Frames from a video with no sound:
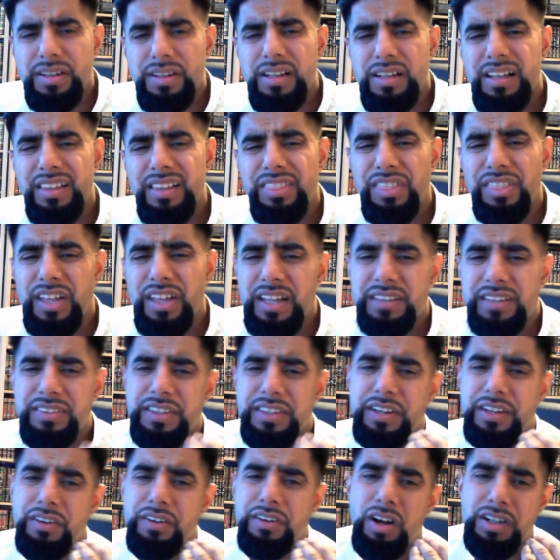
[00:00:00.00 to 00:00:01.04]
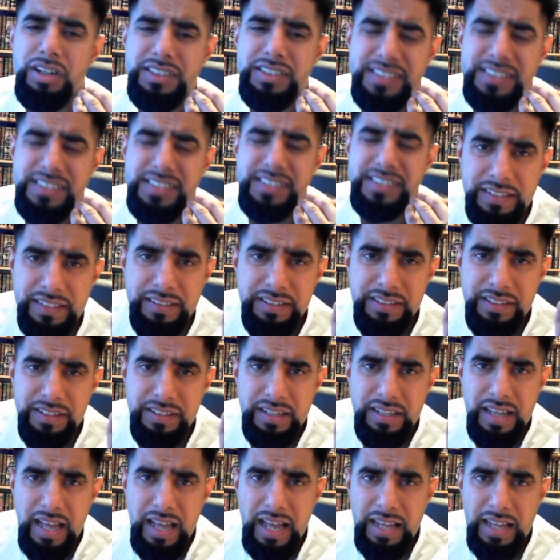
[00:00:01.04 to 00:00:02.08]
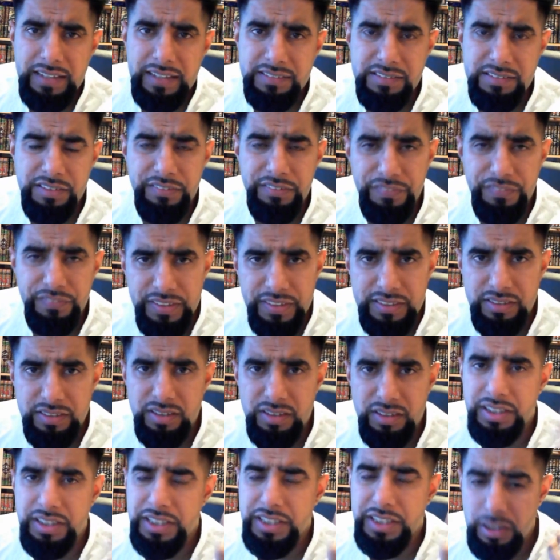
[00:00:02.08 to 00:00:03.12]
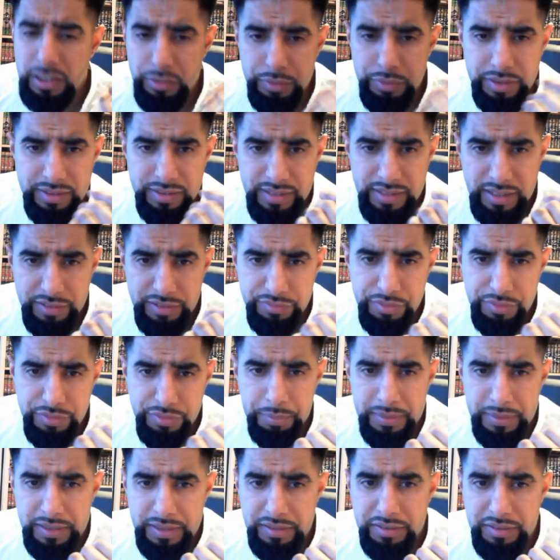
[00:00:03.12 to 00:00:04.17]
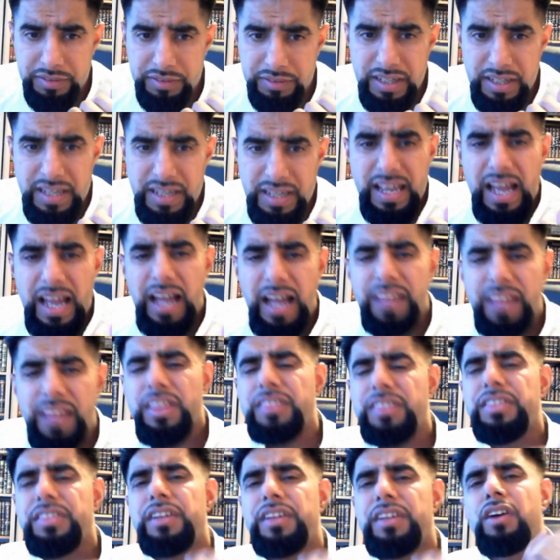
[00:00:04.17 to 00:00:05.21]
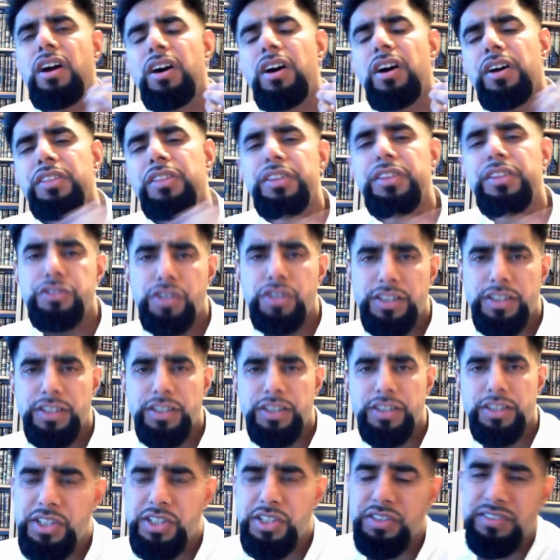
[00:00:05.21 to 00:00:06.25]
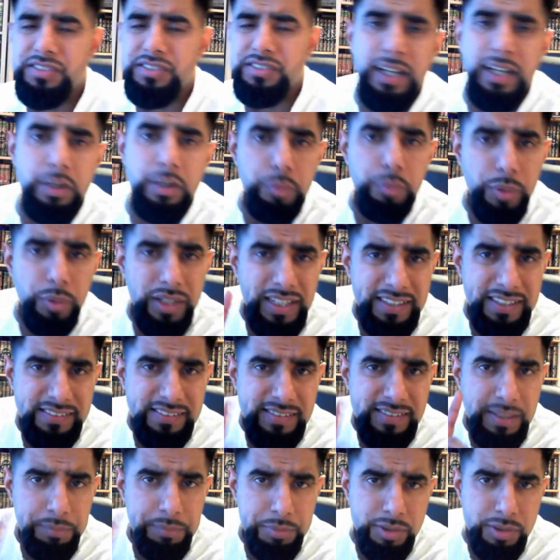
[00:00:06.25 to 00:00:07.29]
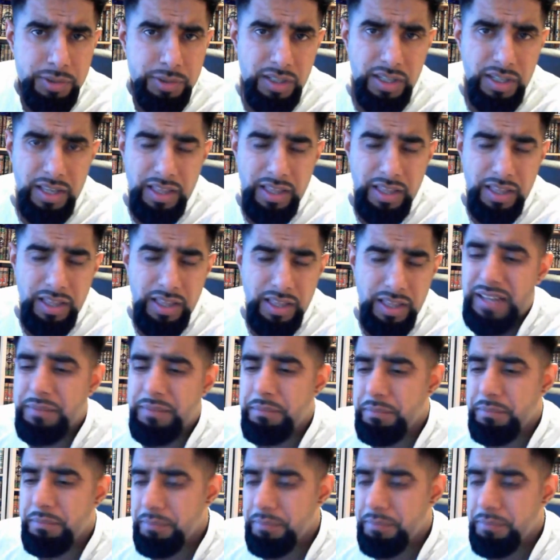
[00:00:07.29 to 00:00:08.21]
that there are 10 acts of fitra, including that of the beard. And then there are other transmissions, and I will accept that